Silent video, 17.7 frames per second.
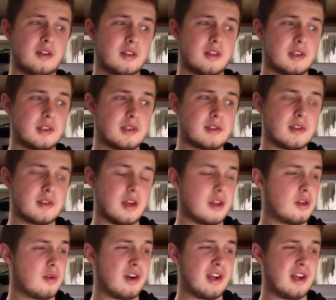because
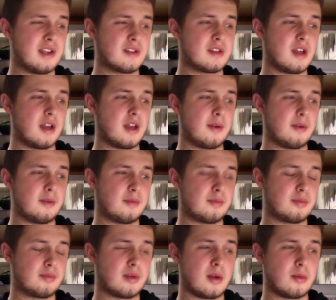otherwise I would
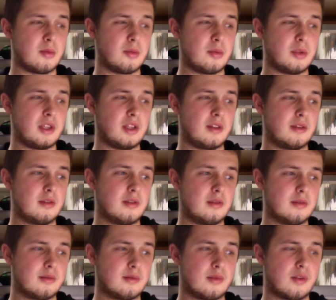probably
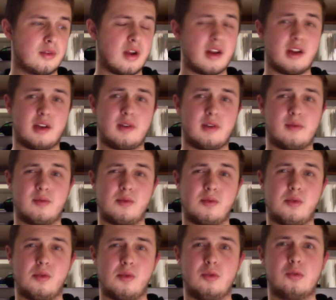run out of
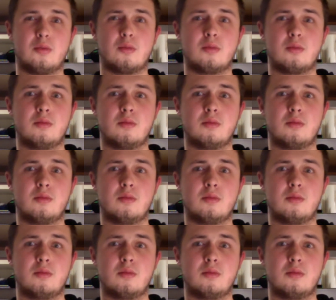room,